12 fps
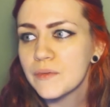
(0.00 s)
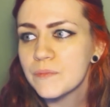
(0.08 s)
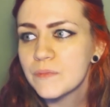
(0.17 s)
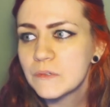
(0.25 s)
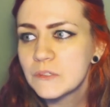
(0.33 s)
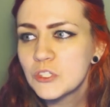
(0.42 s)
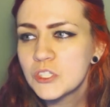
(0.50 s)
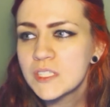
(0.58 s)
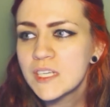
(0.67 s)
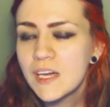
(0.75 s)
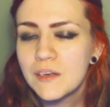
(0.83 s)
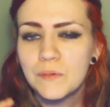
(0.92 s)
it was just
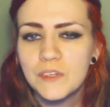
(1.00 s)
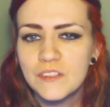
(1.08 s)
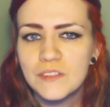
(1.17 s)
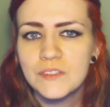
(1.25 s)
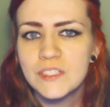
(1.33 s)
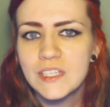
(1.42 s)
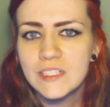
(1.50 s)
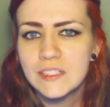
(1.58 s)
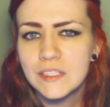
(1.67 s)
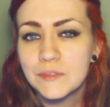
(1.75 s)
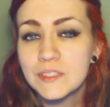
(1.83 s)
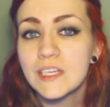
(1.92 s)
kind of one of those things that
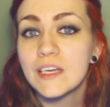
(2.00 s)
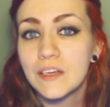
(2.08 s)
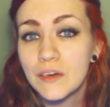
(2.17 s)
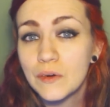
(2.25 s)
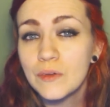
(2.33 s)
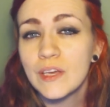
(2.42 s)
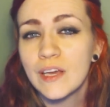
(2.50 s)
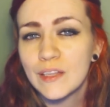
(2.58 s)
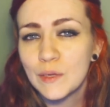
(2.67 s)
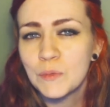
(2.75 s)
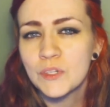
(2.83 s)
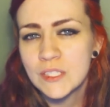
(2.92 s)
was like, oh yeah,
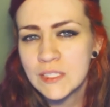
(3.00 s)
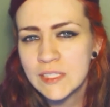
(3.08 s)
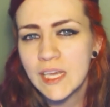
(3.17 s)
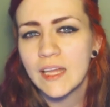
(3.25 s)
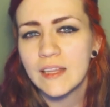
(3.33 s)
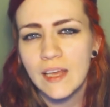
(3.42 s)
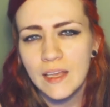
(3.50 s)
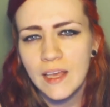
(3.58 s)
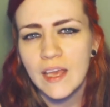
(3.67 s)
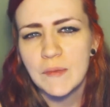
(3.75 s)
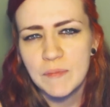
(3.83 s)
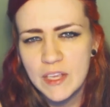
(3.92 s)
that person's got that
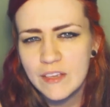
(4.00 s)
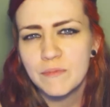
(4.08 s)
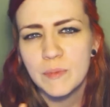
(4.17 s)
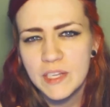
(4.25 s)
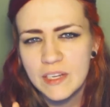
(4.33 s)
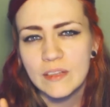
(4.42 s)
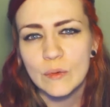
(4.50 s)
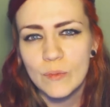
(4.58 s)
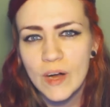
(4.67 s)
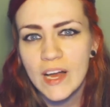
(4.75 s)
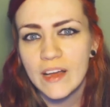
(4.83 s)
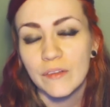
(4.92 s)
cape. They've been in the
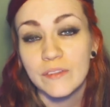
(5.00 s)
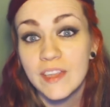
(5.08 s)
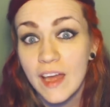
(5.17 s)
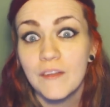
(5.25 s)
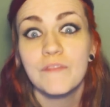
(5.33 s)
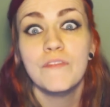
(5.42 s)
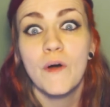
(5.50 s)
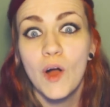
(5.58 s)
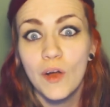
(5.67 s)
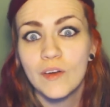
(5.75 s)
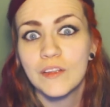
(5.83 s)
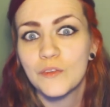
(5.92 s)
wild, that
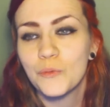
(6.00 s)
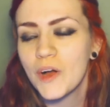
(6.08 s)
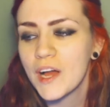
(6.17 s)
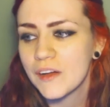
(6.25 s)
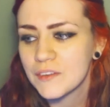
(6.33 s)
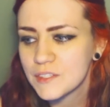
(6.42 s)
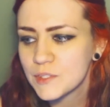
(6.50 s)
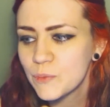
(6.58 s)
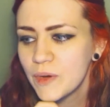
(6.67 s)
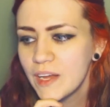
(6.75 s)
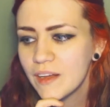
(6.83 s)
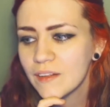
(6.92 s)
far in the wild as
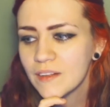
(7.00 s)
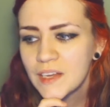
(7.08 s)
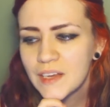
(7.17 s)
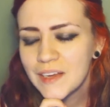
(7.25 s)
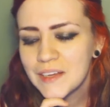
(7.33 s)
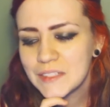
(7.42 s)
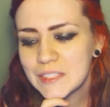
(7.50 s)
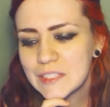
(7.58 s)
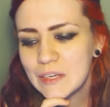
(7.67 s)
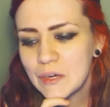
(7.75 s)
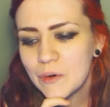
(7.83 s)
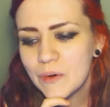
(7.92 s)
well.
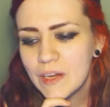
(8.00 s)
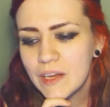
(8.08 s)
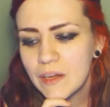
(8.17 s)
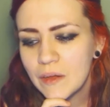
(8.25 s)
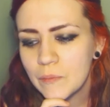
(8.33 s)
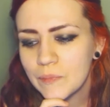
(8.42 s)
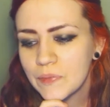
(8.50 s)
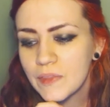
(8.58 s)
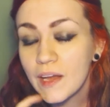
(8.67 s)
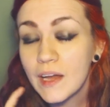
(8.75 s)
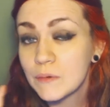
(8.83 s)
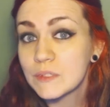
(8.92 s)
So
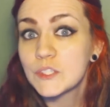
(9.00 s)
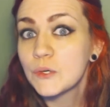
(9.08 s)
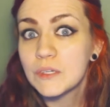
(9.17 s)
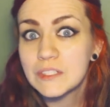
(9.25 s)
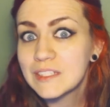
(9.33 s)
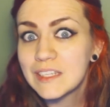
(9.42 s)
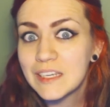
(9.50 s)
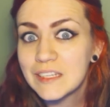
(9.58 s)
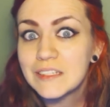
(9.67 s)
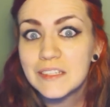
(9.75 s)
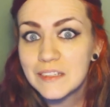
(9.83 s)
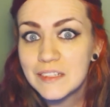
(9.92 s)
I was going to get
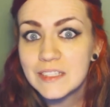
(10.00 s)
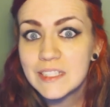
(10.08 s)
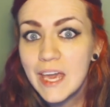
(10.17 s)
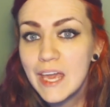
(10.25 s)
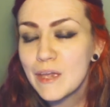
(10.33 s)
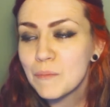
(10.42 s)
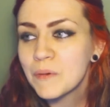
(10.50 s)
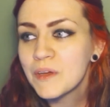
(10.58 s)
this cape.